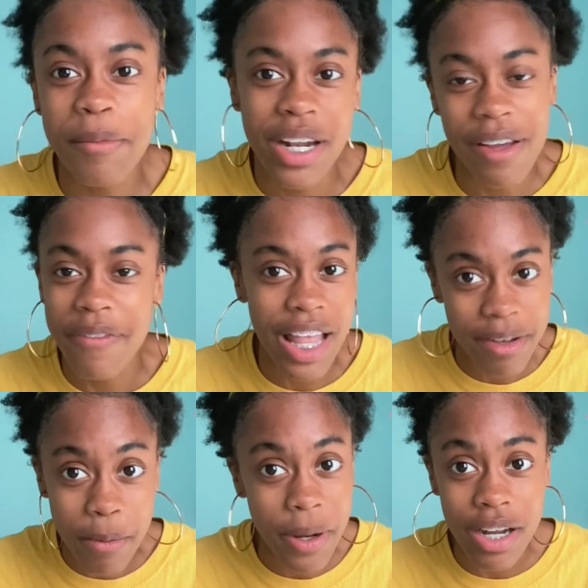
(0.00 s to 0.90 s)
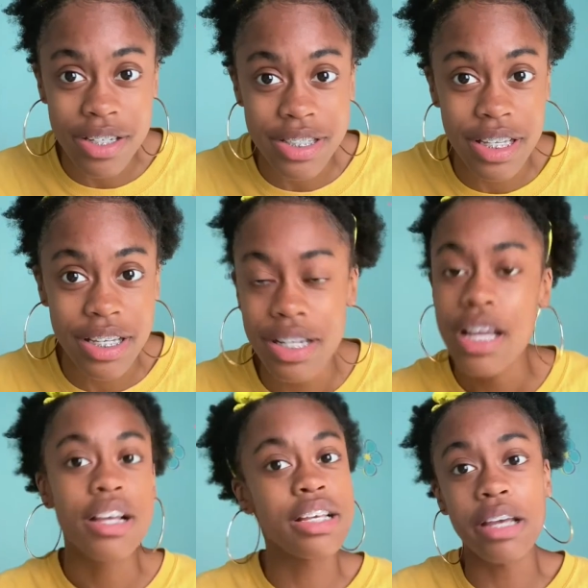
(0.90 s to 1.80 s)
athletic person,
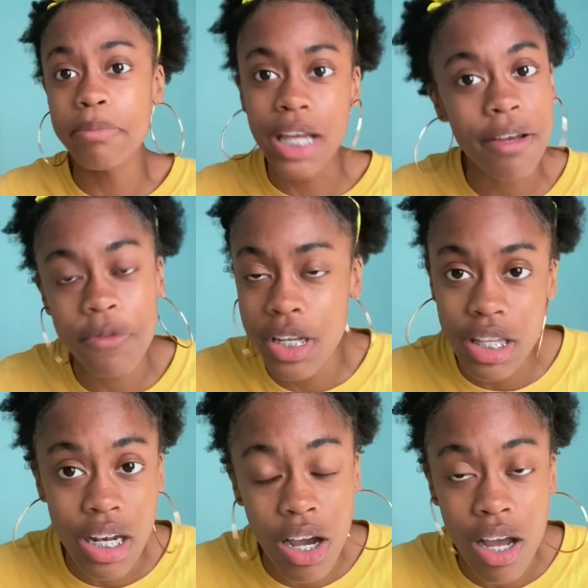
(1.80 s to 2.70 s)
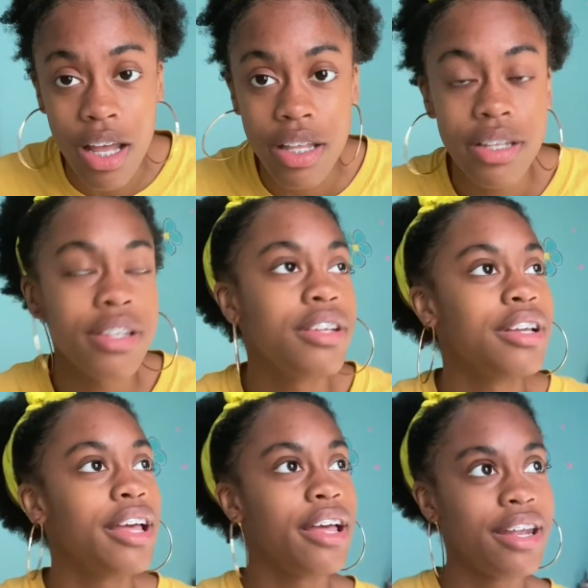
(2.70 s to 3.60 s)
because I'm definitely not.
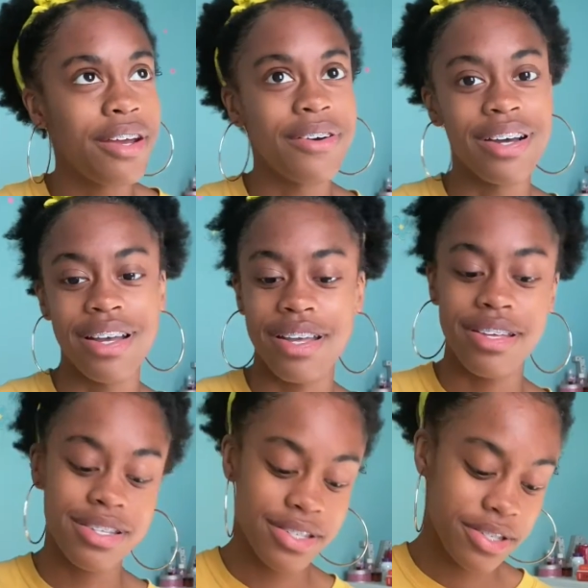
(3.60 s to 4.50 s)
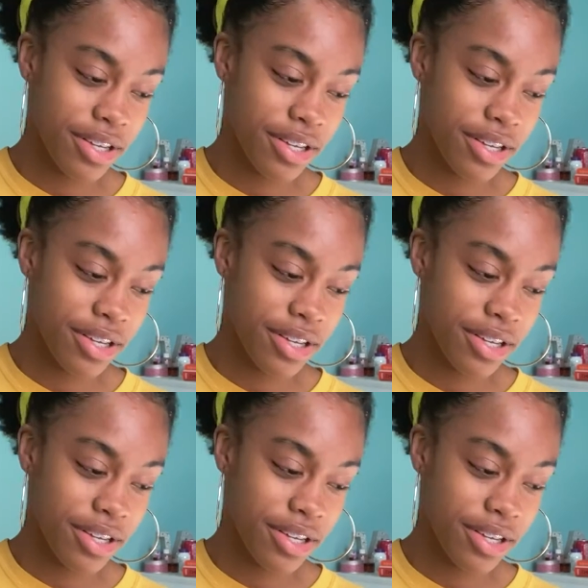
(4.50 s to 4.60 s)
Anyways,